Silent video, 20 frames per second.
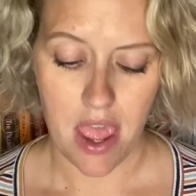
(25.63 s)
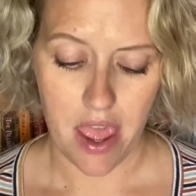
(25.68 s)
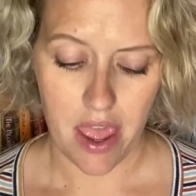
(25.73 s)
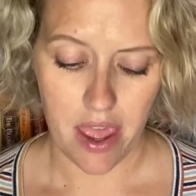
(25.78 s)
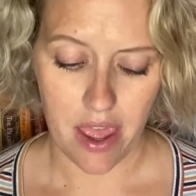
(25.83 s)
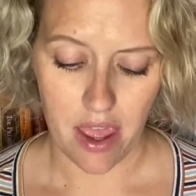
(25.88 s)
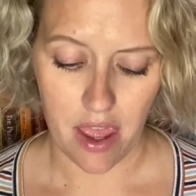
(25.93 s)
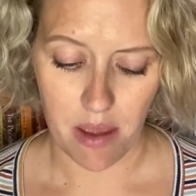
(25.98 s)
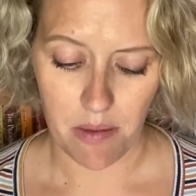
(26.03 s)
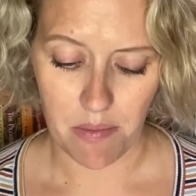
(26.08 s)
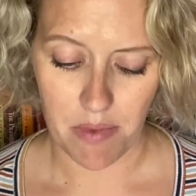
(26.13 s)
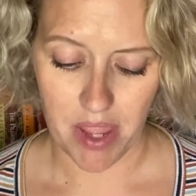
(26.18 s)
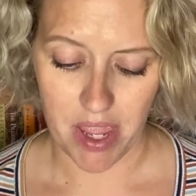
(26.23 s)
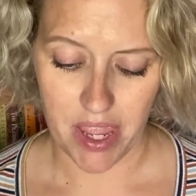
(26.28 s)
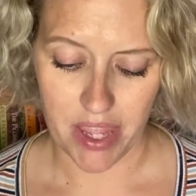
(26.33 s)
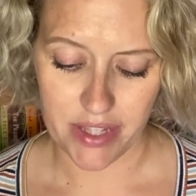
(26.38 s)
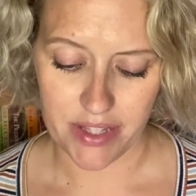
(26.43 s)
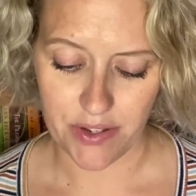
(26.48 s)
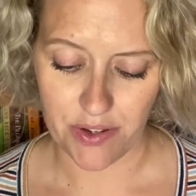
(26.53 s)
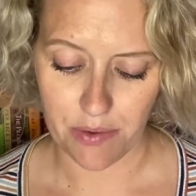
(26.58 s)
Um,
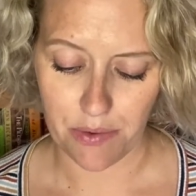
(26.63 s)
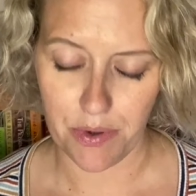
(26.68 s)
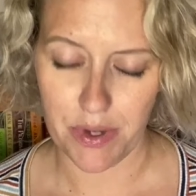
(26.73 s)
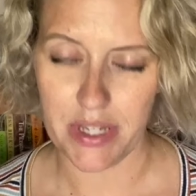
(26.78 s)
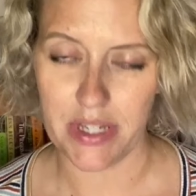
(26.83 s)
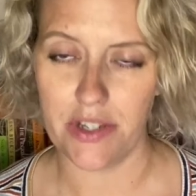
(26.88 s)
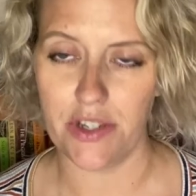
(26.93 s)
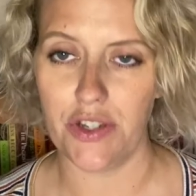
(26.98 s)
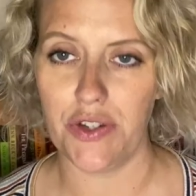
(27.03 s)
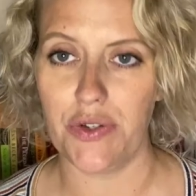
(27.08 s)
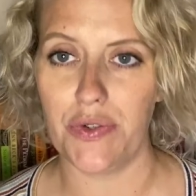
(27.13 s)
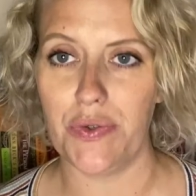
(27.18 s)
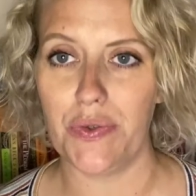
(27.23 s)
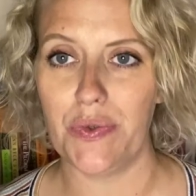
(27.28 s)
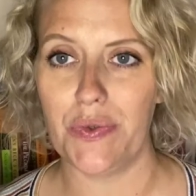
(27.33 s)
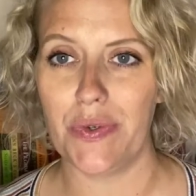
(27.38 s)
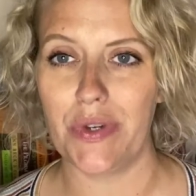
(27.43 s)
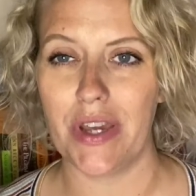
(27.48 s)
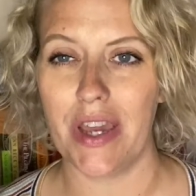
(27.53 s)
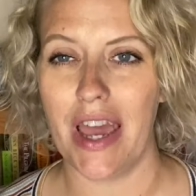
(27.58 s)
and so I'm going
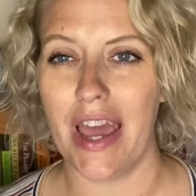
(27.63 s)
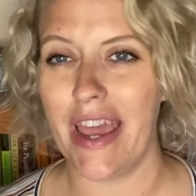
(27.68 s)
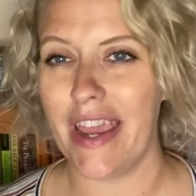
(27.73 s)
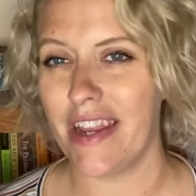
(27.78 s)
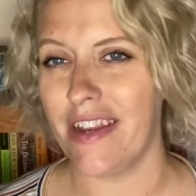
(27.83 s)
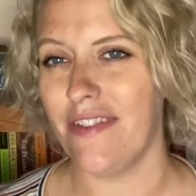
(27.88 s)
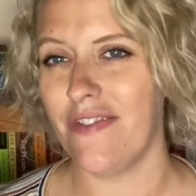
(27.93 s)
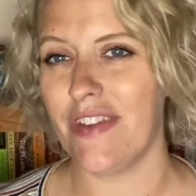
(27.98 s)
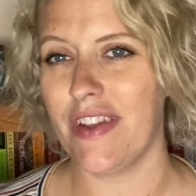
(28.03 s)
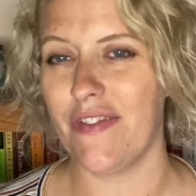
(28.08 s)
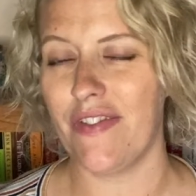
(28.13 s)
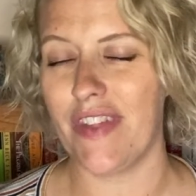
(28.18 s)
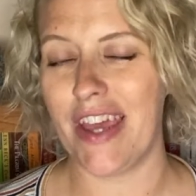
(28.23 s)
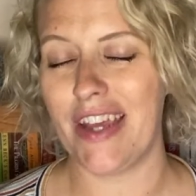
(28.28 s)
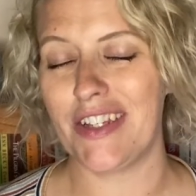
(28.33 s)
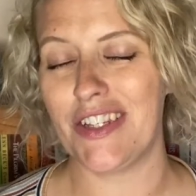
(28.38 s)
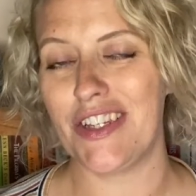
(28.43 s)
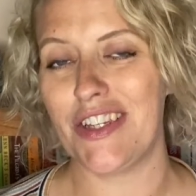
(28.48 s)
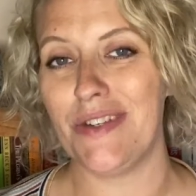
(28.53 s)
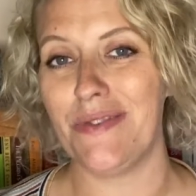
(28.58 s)
to kind of give that
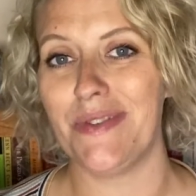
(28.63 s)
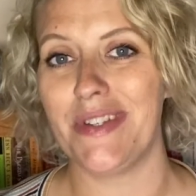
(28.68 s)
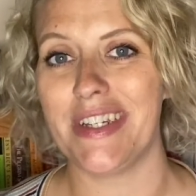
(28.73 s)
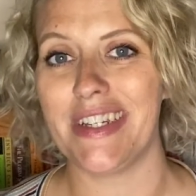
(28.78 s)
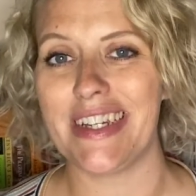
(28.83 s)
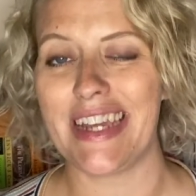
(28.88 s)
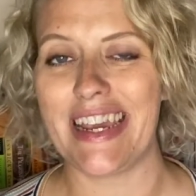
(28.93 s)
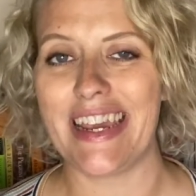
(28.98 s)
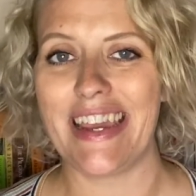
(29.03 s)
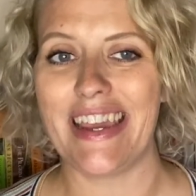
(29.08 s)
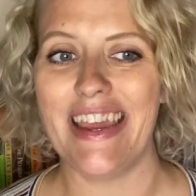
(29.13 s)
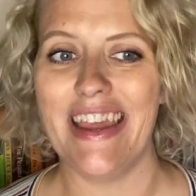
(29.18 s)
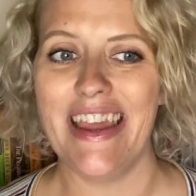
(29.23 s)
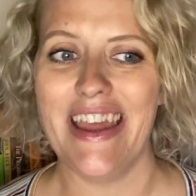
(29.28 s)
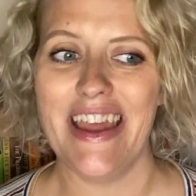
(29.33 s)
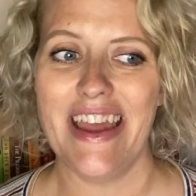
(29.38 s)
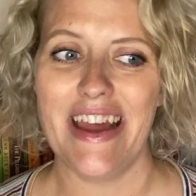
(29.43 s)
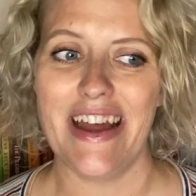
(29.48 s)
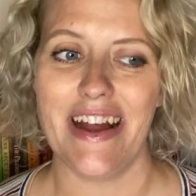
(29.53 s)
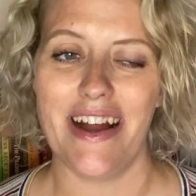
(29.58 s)
to you today.
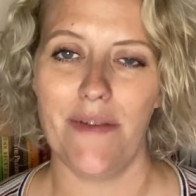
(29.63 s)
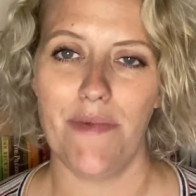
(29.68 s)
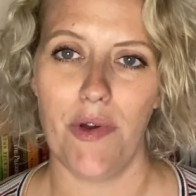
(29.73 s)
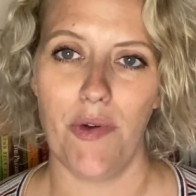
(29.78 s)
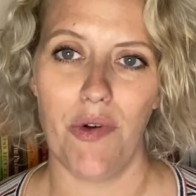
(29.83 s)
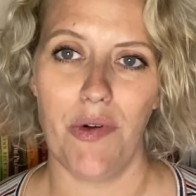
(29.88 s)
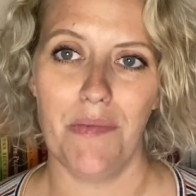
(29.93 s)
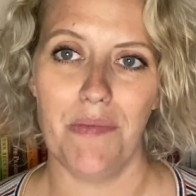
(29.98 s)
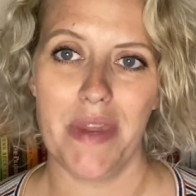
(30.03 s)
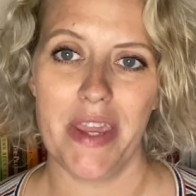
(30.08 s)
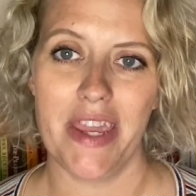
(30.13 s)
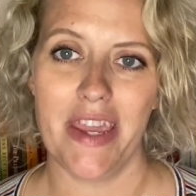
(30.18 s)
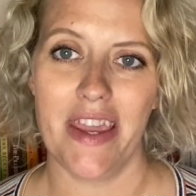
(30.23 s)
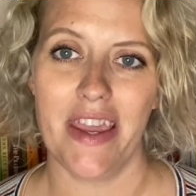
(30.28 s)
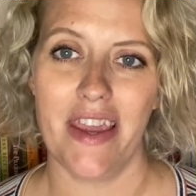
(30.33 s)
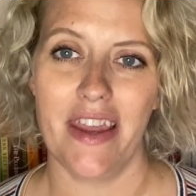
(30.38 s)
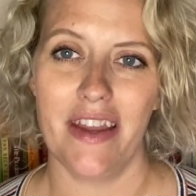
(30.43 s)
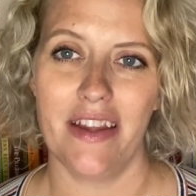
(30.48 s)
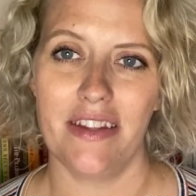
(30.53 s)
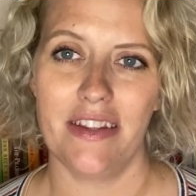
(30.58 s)
Um, it won't be
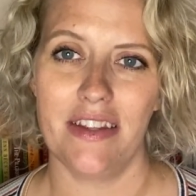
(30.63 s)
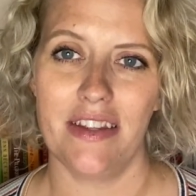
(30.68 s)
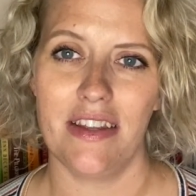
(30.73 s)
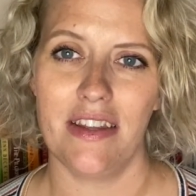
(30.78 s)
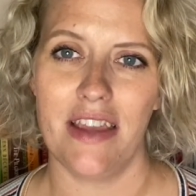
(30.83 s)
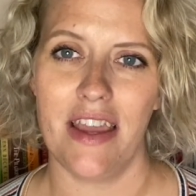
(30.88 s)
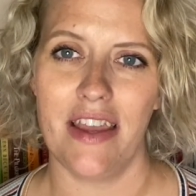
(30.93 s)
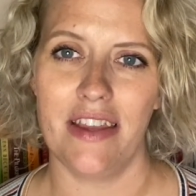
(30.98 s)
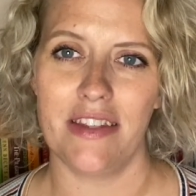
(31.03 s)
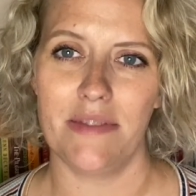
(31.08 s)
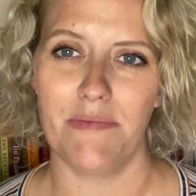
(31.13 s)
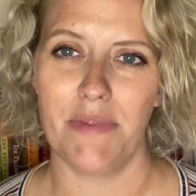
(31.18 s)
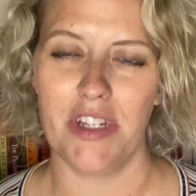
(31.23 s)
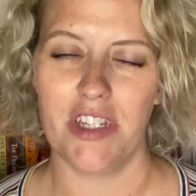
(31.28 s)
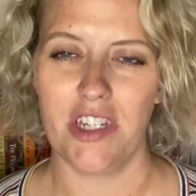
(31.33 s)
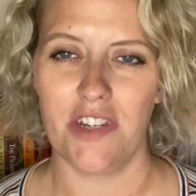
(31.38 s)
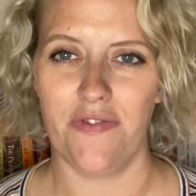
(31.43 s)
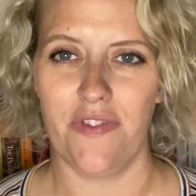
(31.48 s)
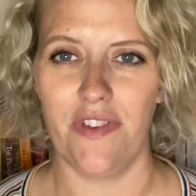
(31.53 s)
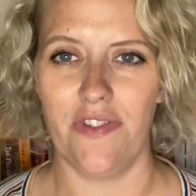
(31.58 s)
as much
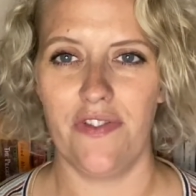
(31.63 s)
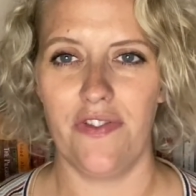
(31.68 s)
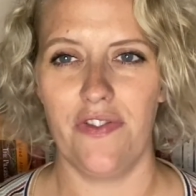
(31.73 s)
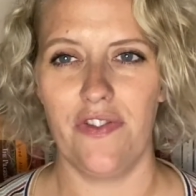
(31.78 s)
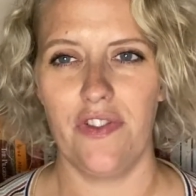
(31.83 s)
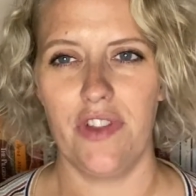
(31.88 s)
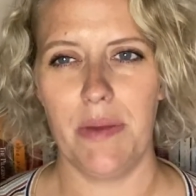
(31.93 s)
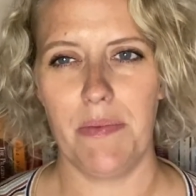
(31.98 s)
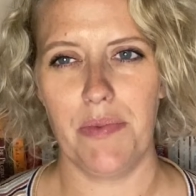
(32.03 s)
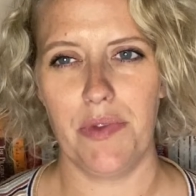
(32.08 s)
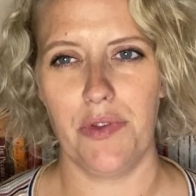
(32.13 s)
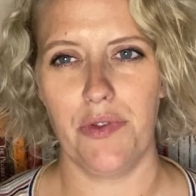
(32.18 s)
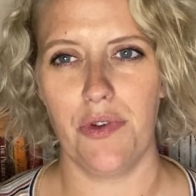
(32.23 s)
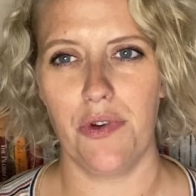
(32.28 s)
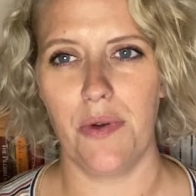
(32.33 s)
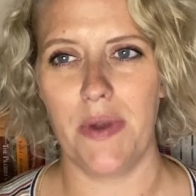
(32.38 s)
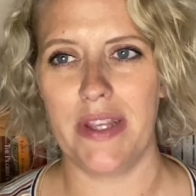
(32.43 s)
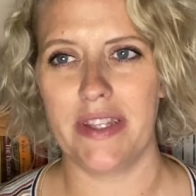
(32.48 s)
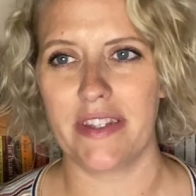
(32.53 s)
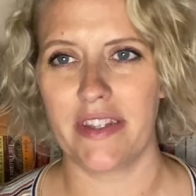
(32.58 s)
of a flip through
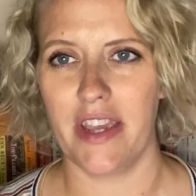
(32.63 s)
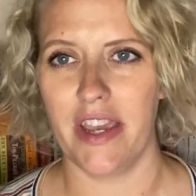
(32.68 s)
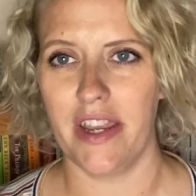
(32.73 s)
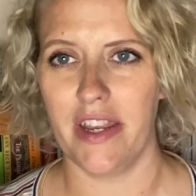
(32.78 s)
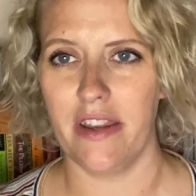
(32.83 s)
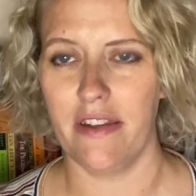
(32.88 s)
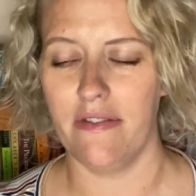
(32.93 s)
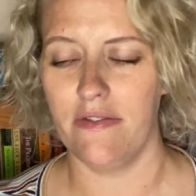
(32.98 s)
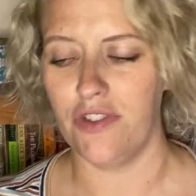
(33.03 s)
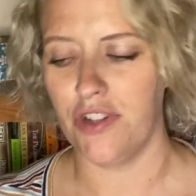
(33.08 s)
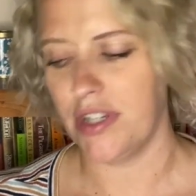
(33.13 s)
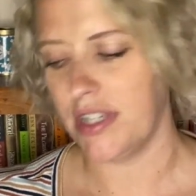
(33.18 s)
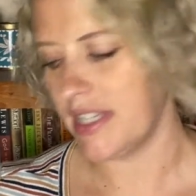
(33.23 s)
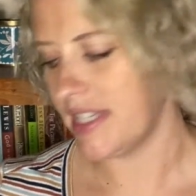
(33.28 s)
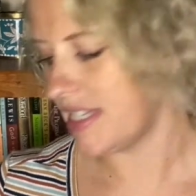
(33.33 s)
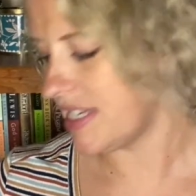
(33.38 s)
as kind of just